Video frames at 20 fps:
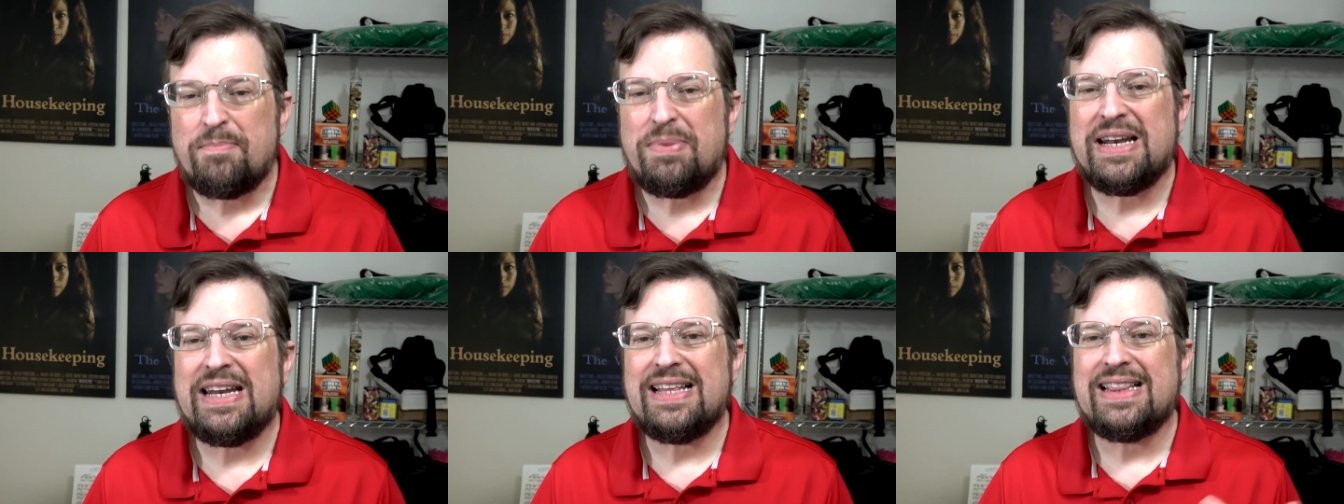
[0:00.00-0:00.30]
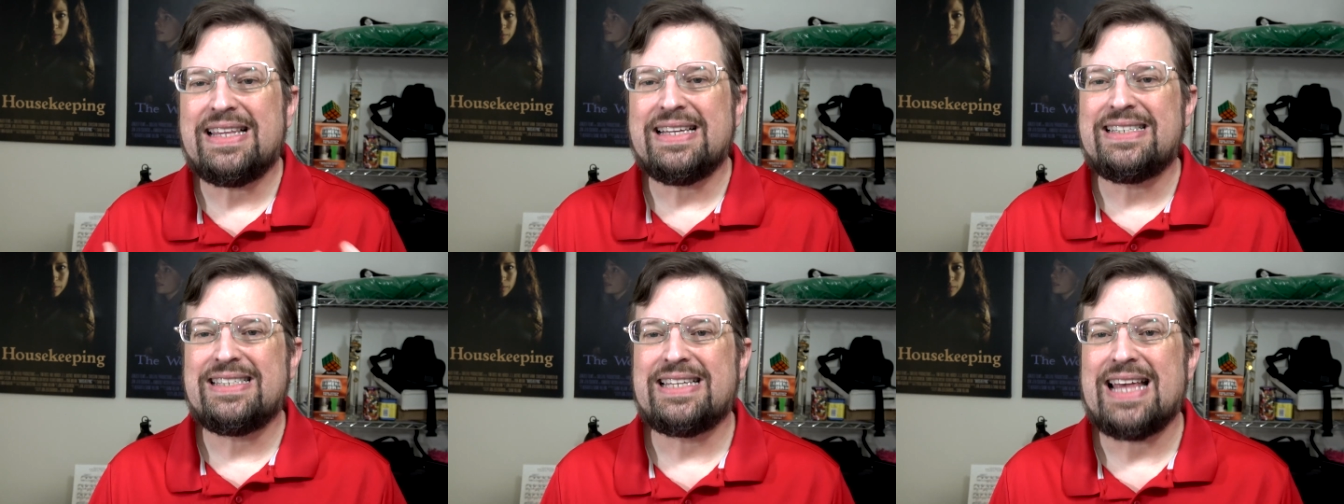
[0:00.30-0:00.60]
But
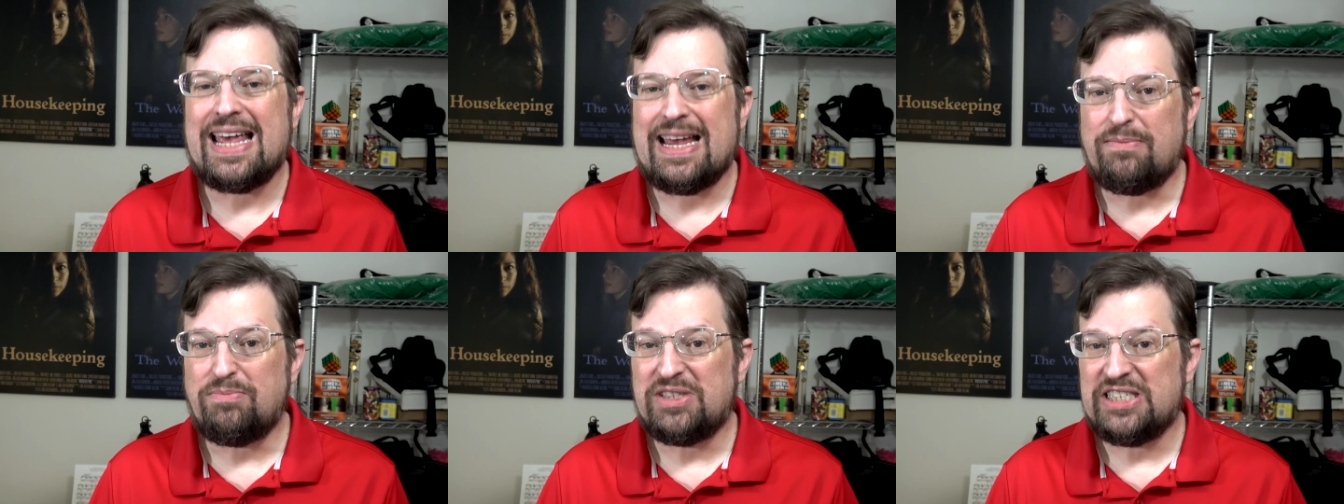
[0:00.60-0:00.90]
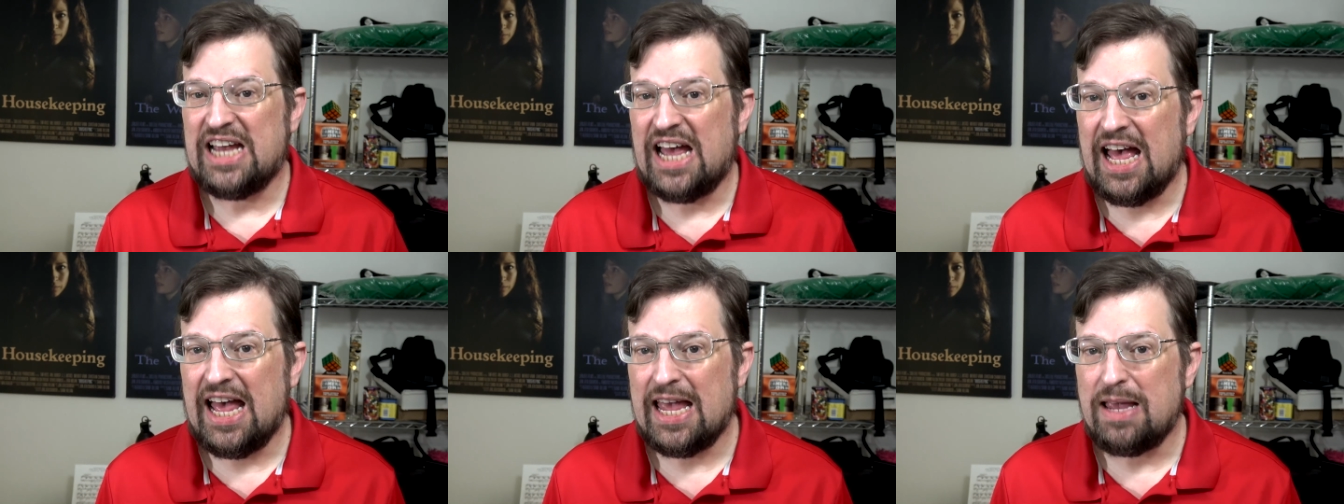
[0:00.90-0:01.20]
at the same
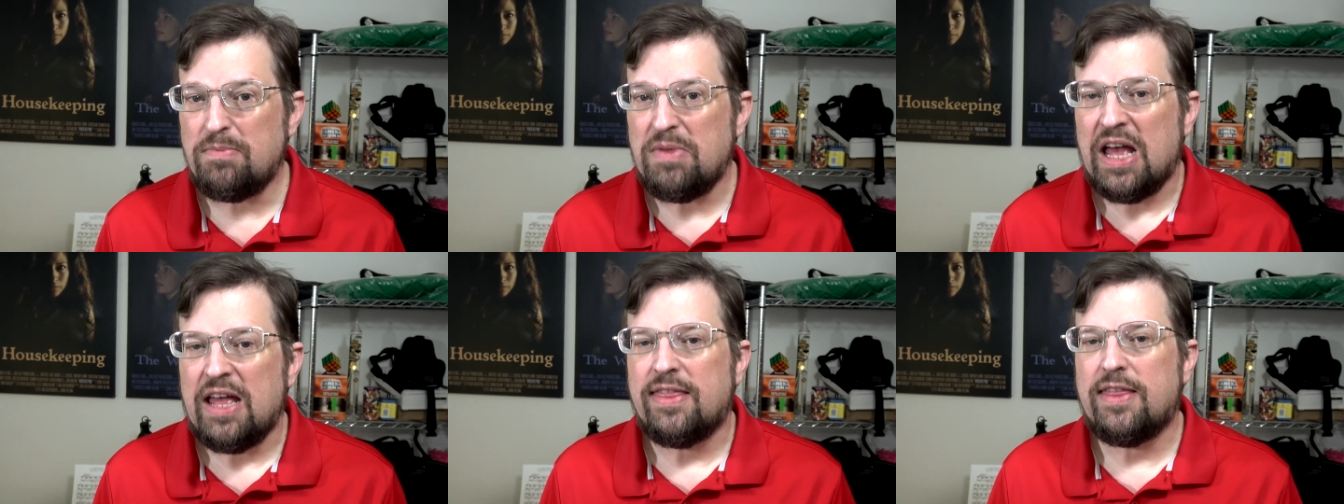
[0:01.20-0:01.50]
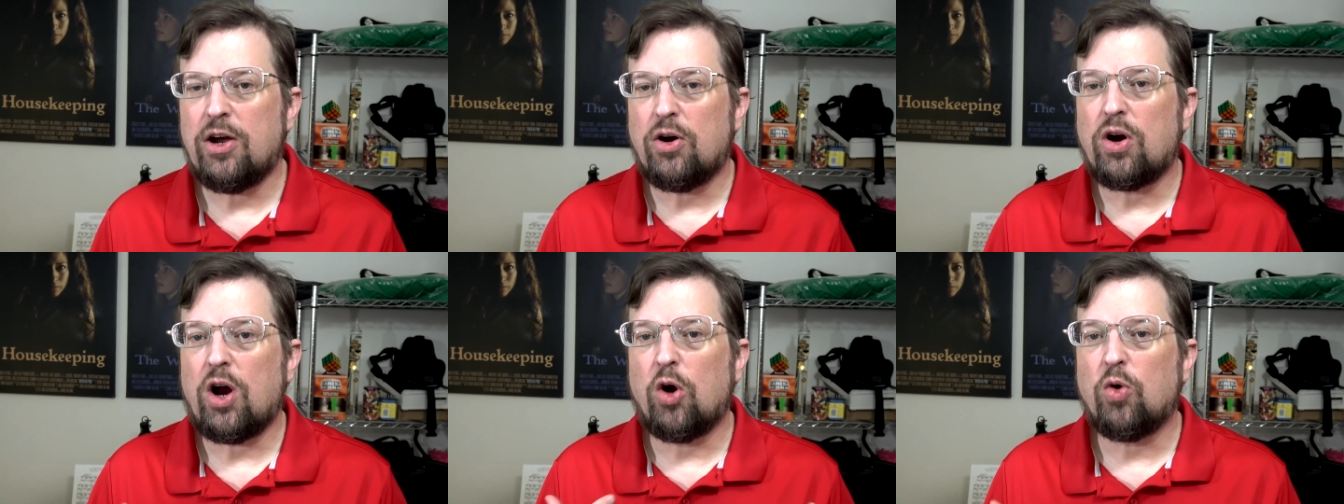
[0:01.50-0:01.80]
time,
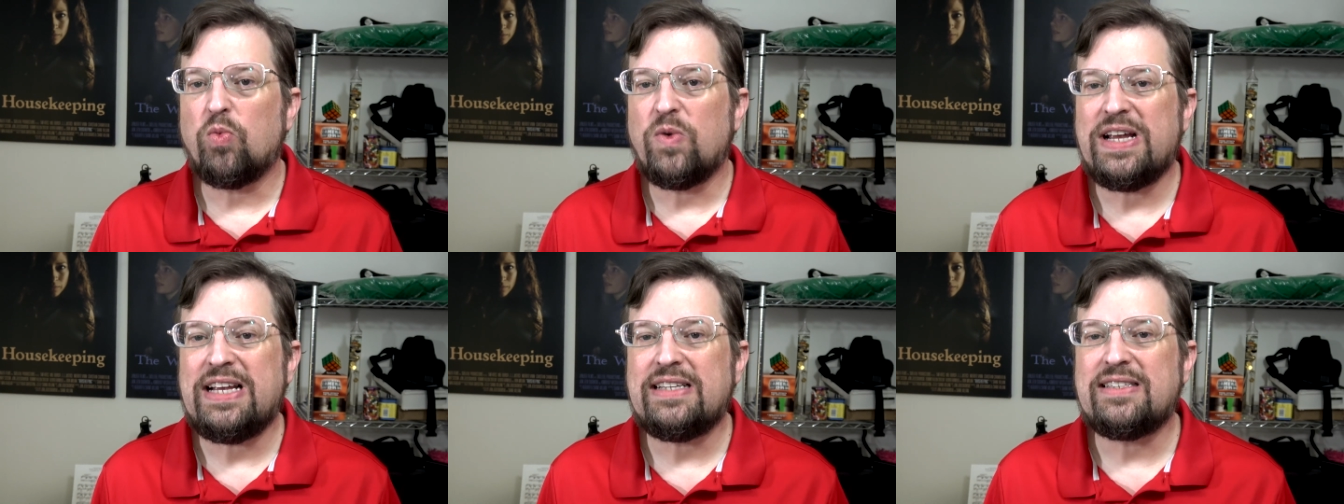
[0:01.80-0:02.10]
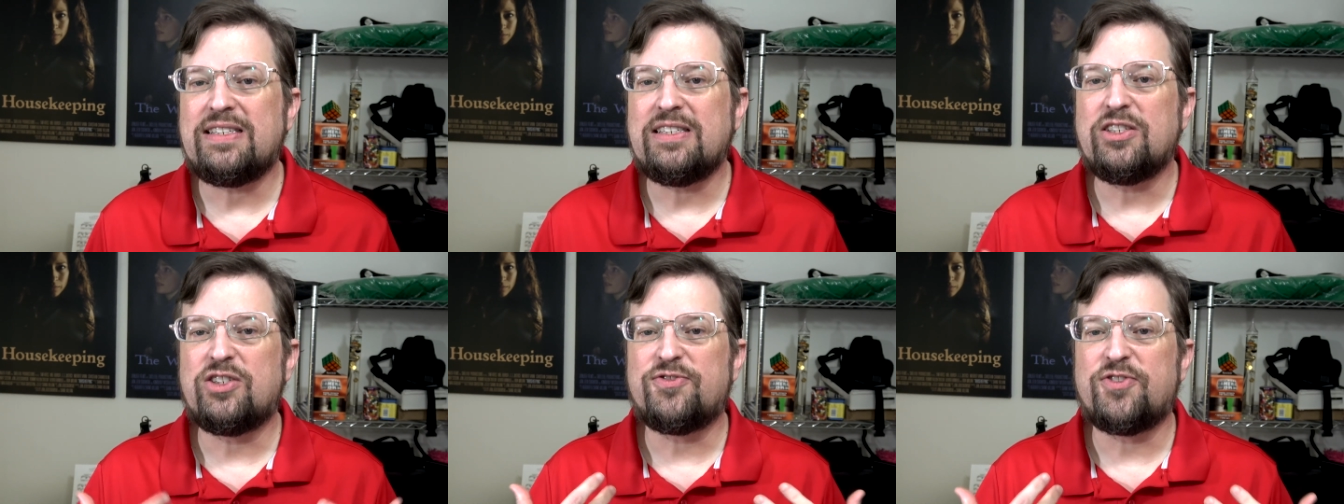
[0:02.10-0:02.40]
there are
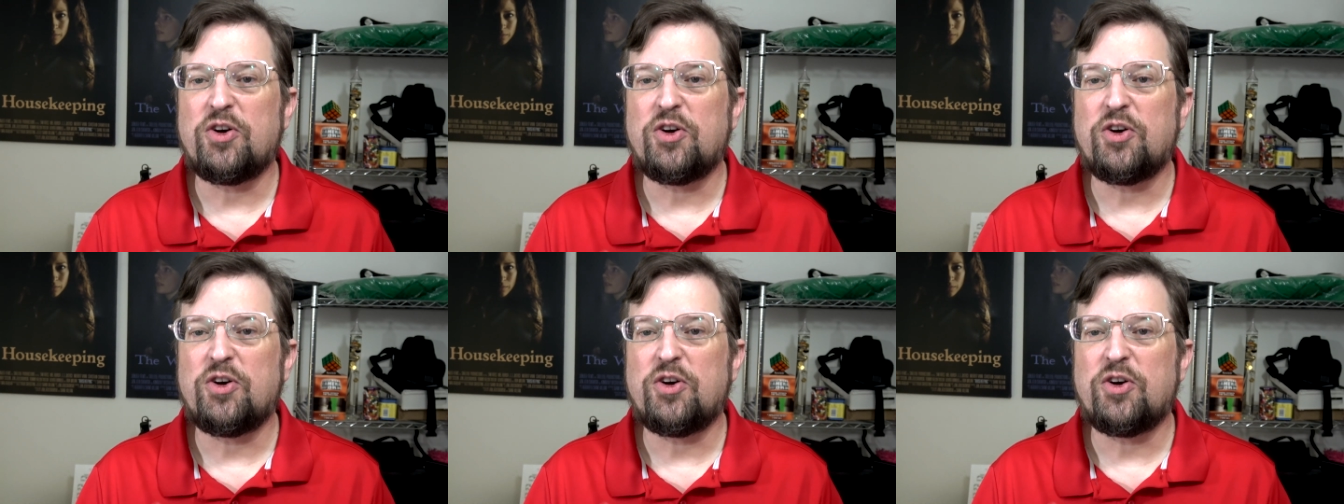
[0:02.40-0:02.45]
reasons